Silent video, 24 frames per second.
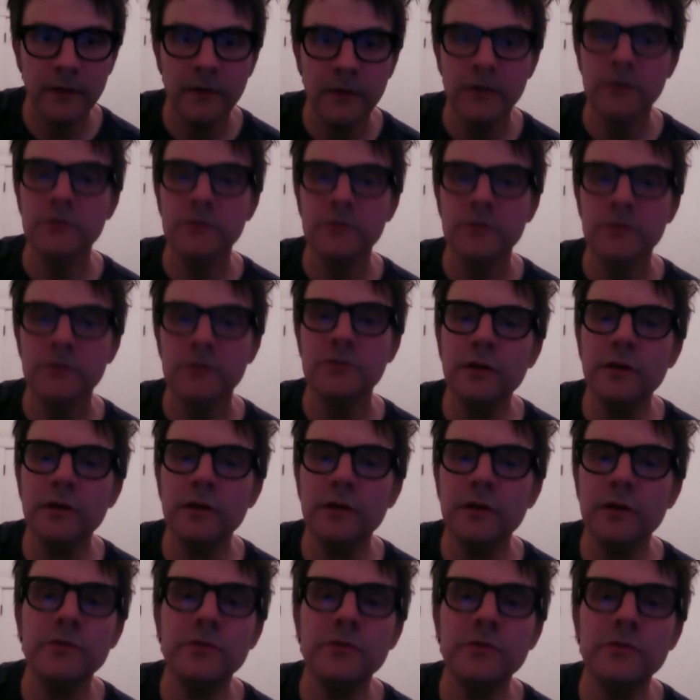
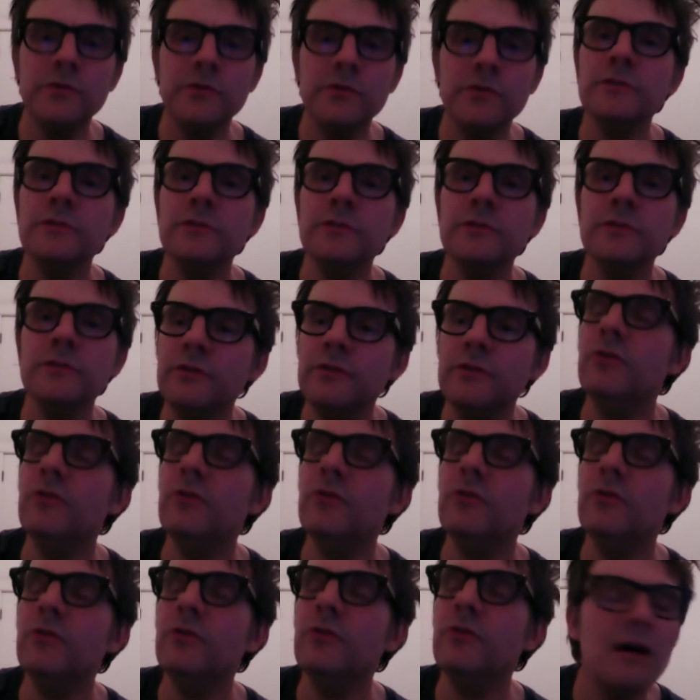Twenty, 24
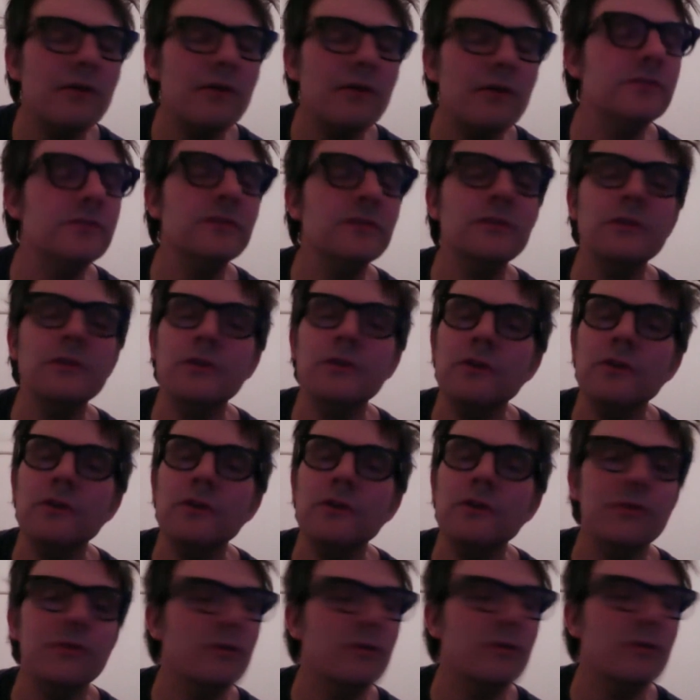hours to go.
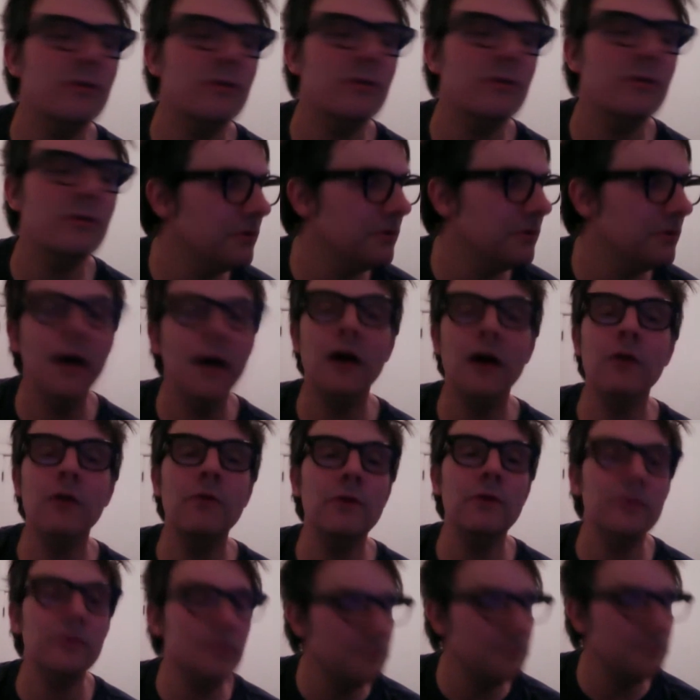I wanna
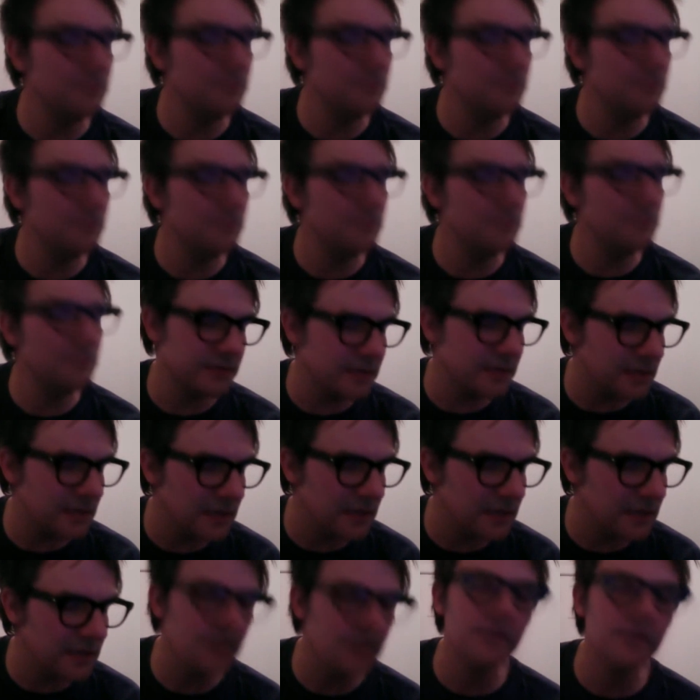be
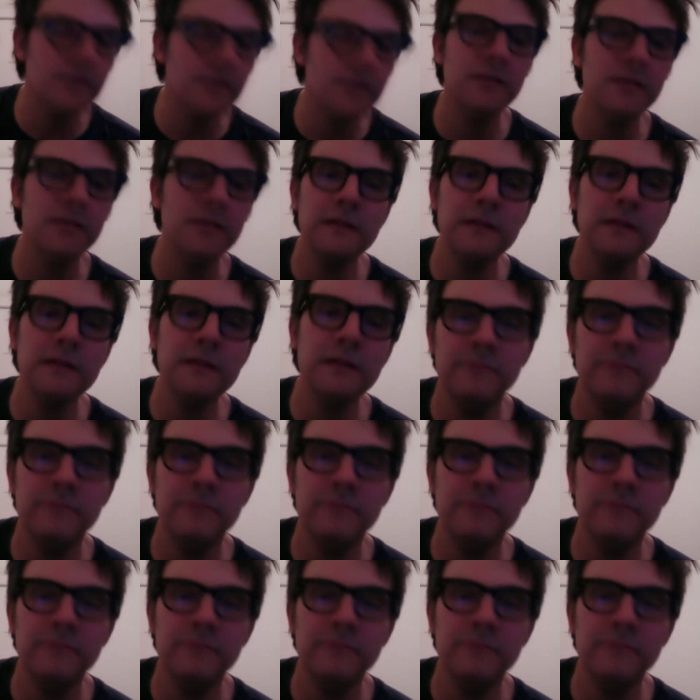sedated.